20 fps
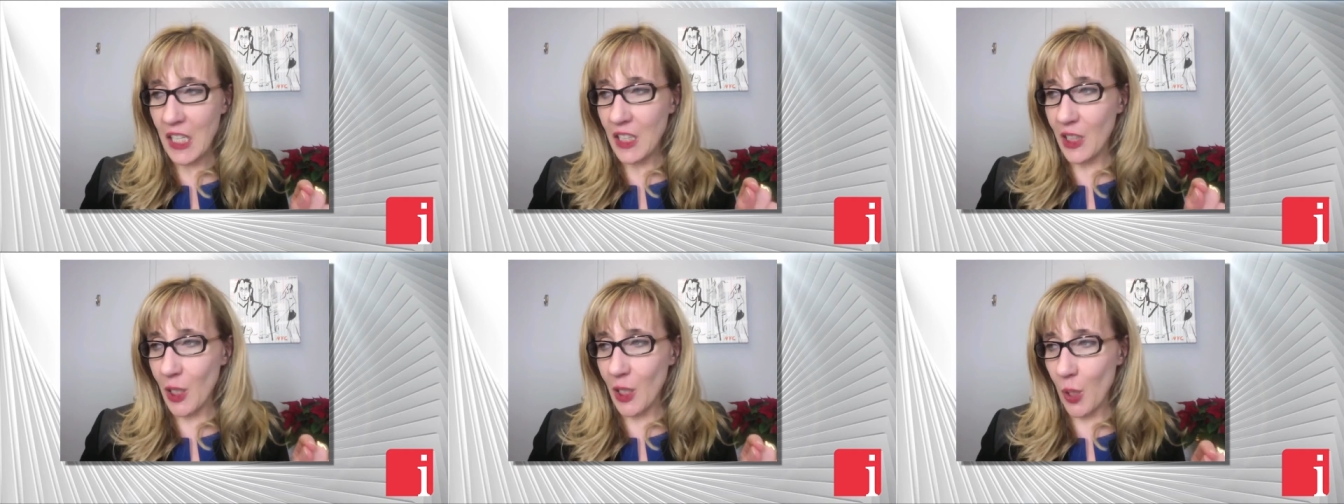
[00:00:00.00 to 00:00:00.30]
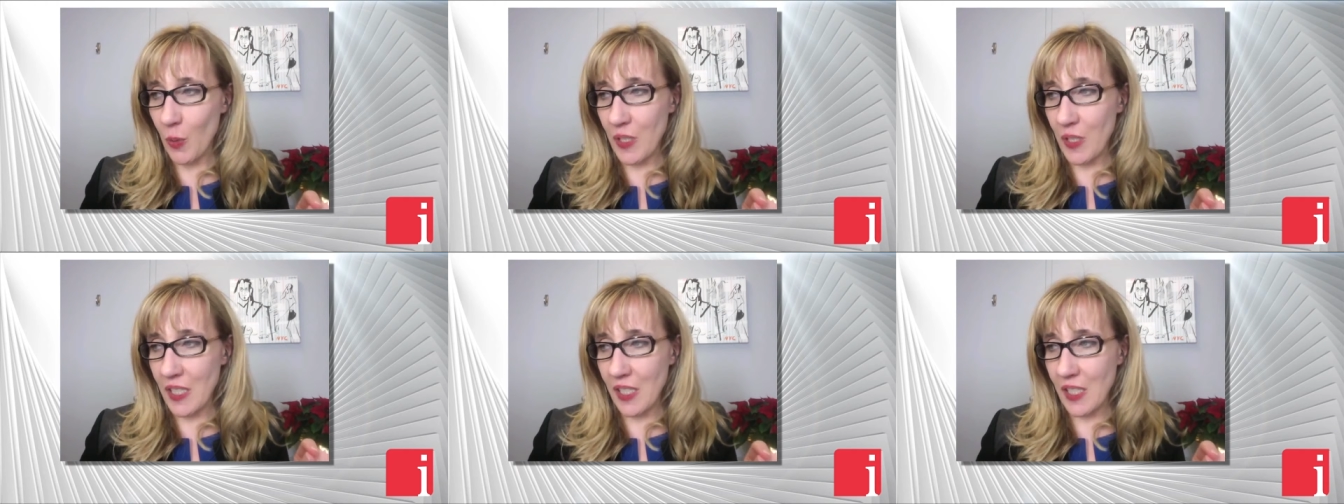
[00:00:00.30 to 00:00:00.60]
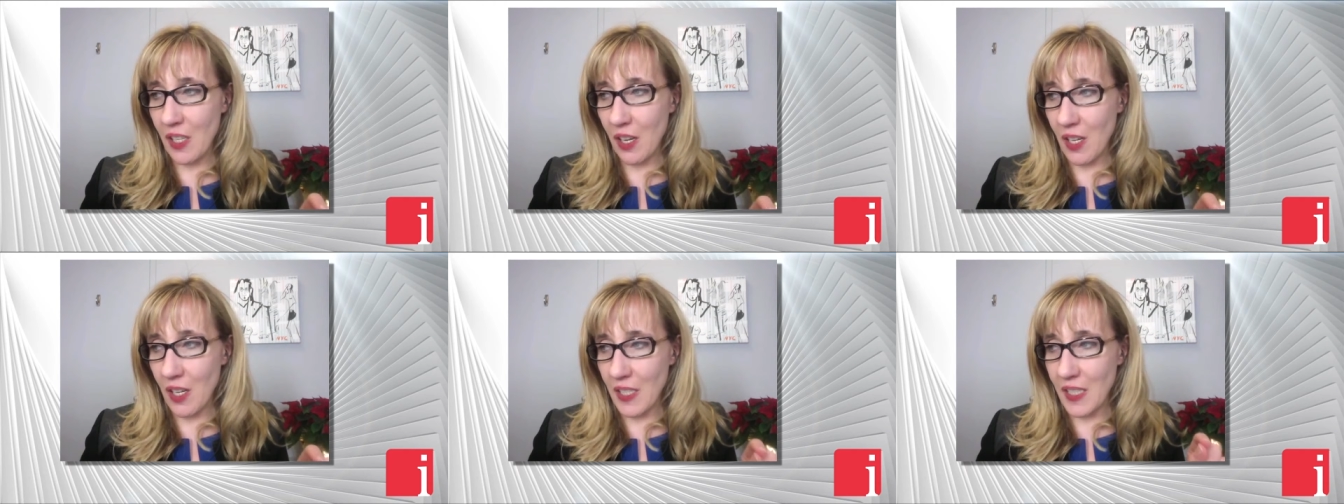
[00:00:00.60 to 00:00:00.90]
lowest
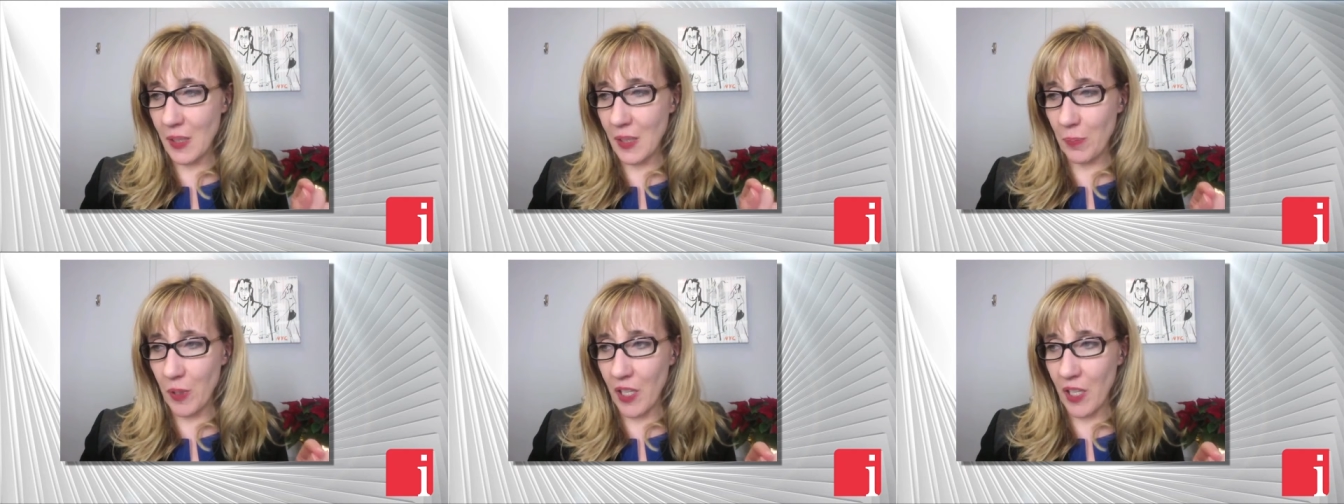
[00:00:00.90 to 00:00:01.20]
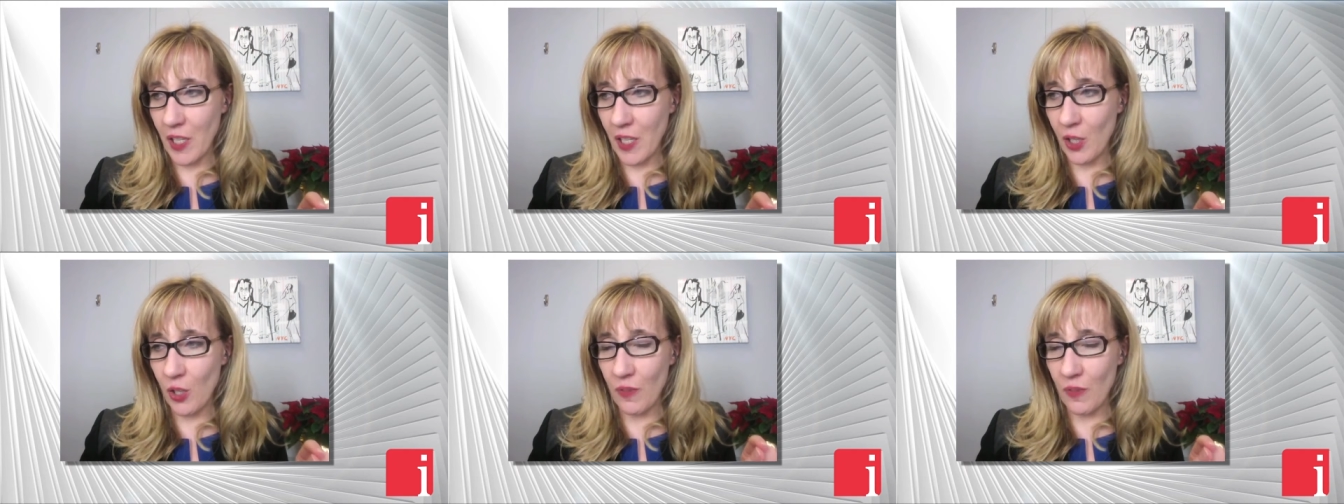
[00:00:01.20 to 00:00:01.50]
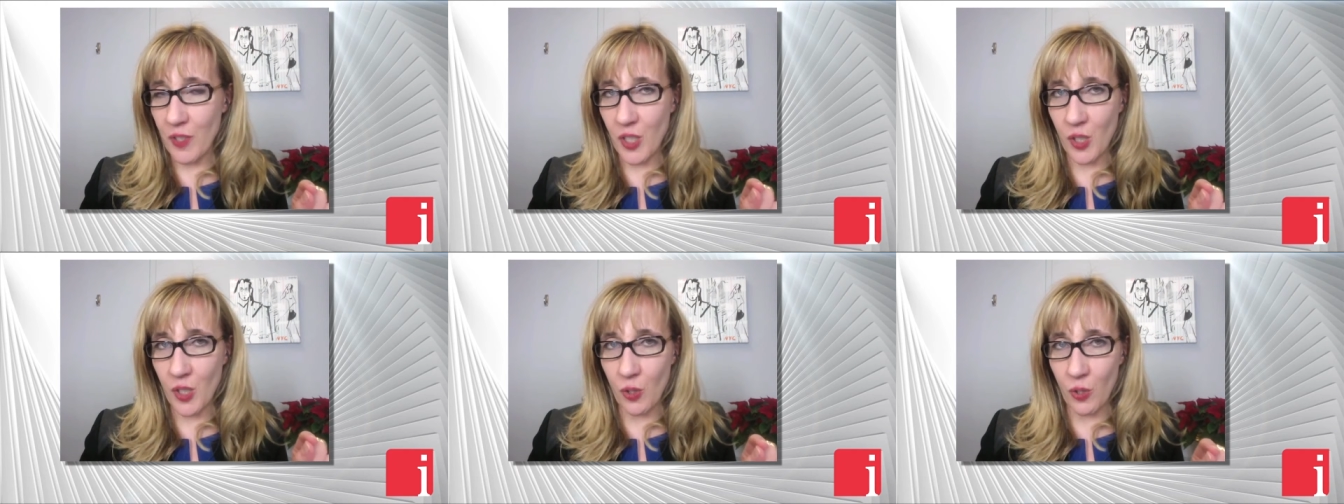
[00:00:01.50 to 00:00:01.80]
cost supplier of
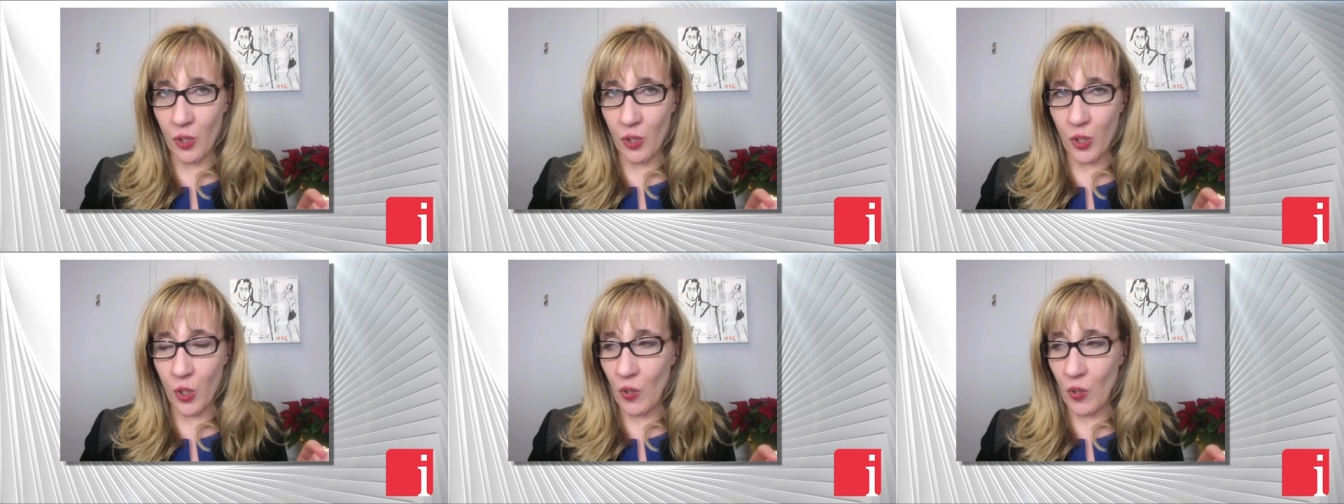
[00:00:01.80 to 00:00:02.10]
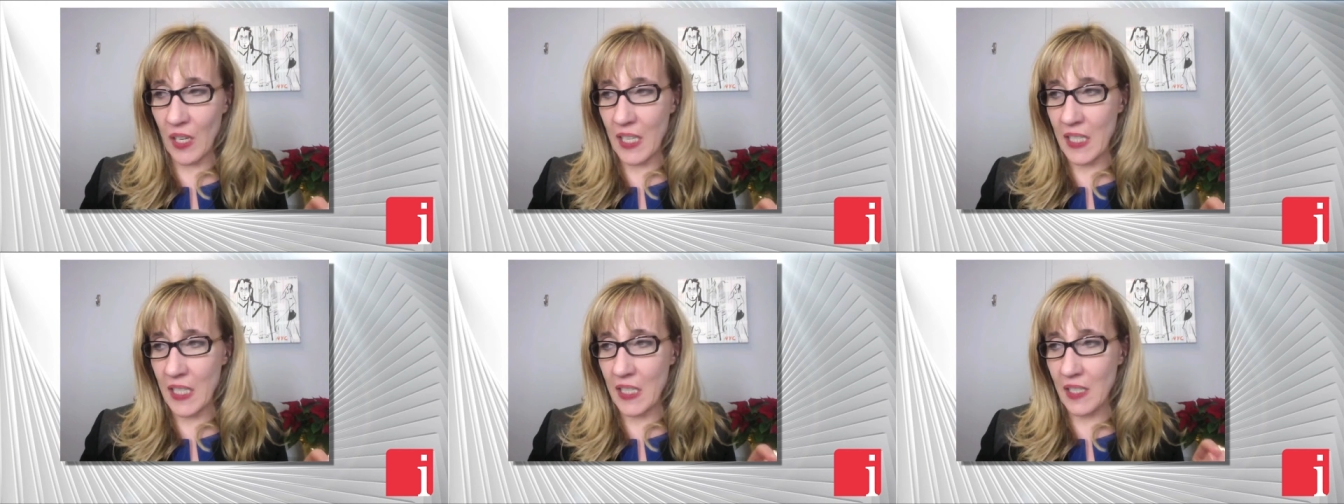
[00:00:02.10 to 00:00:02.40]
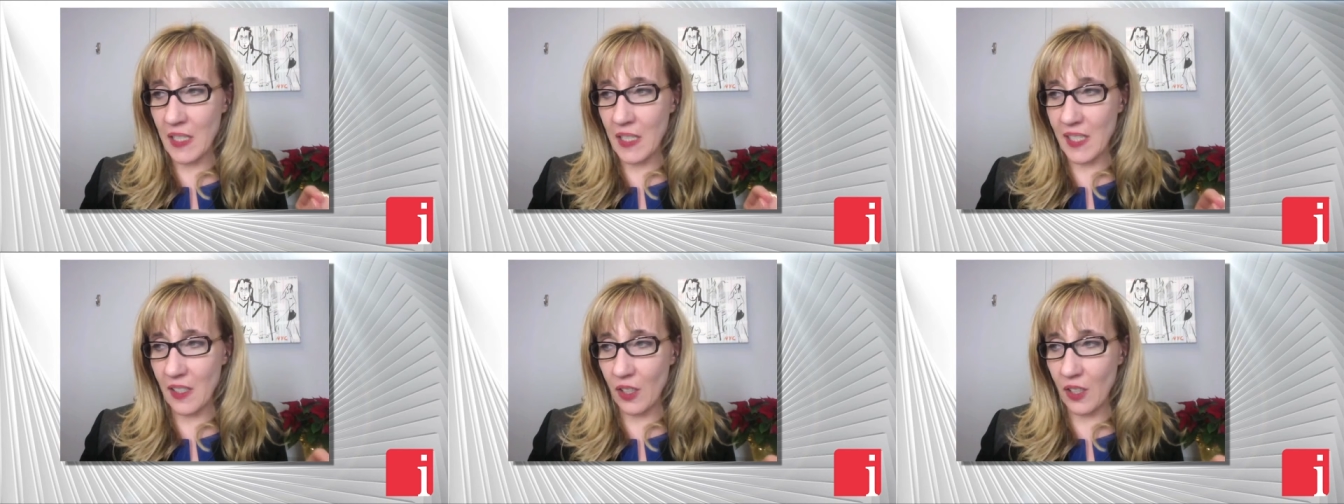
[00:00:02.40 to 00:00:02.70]
solar grade
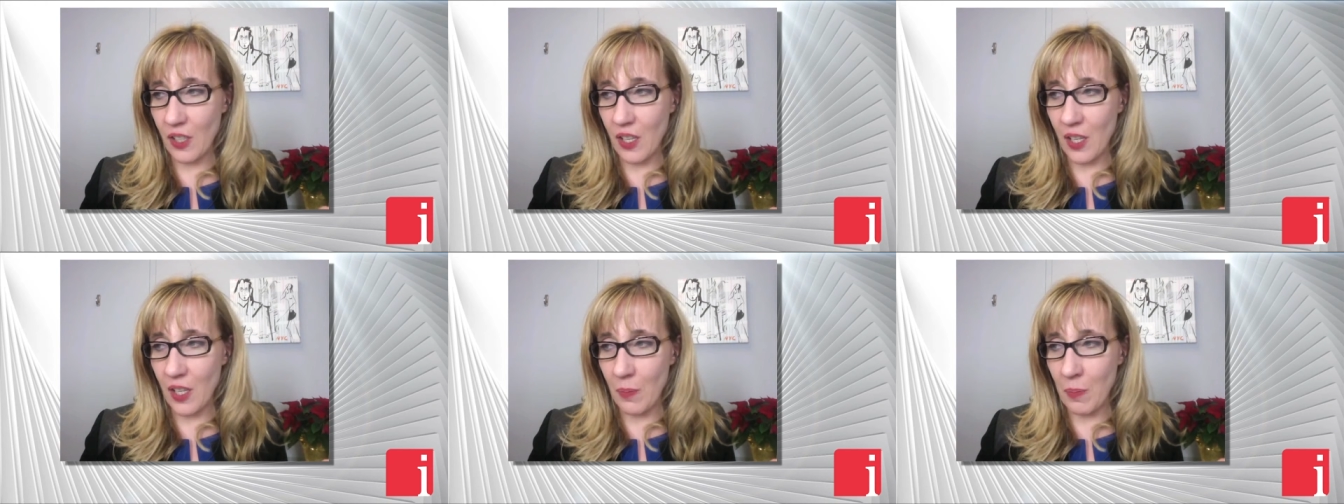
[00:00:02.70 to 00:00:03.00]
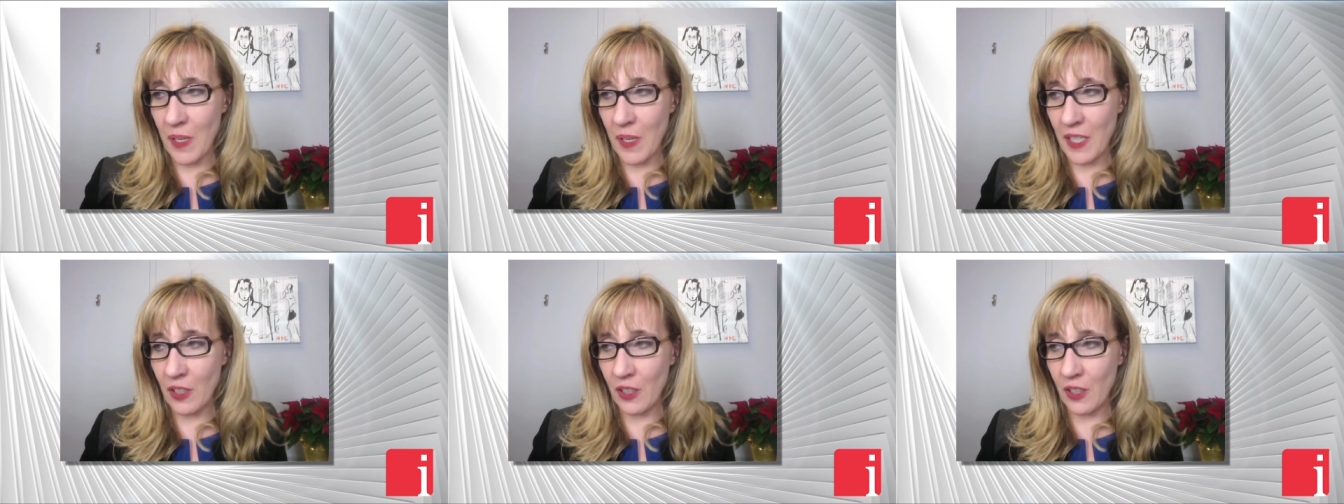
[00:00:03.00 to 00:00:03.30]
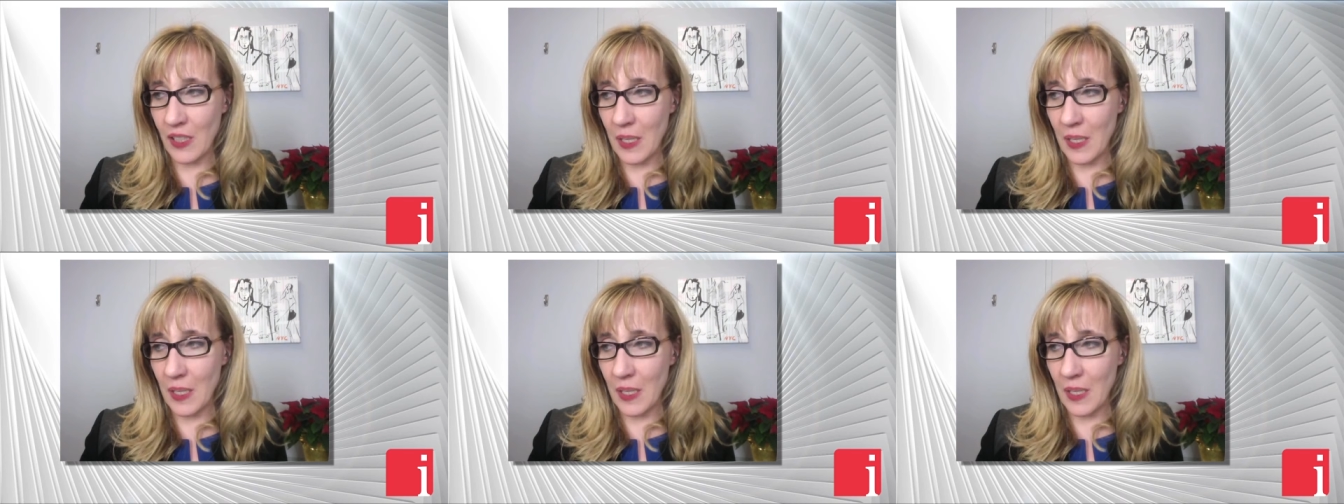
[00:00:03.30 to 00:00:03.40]
silicon metal